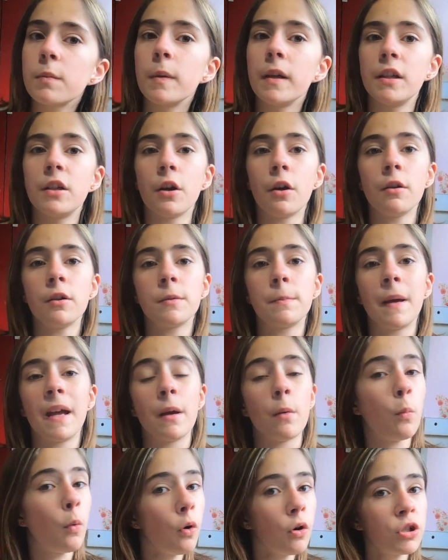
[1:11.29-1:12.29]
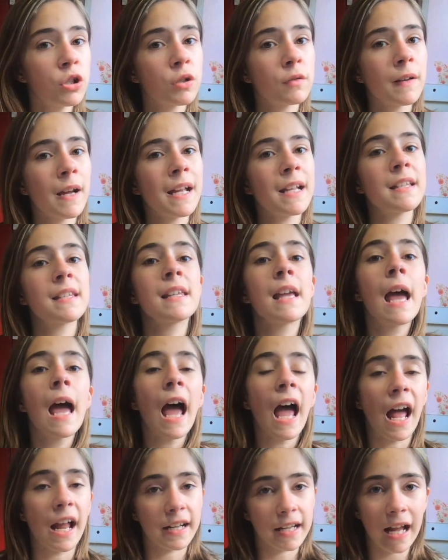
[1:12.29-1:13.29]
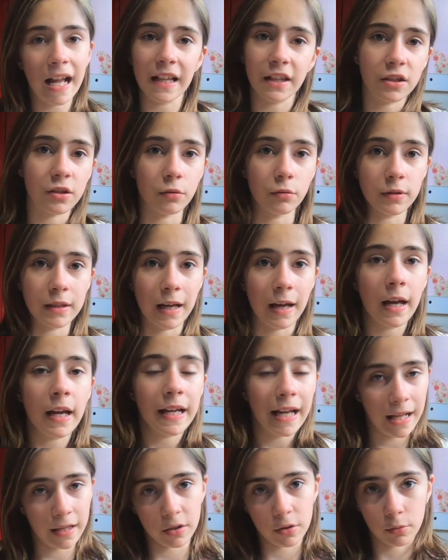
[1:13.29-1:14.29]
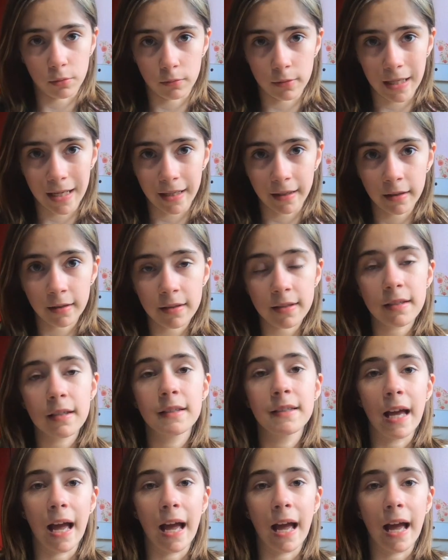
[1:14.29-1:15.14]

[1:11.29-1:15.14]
we don't pay water rates and council tax.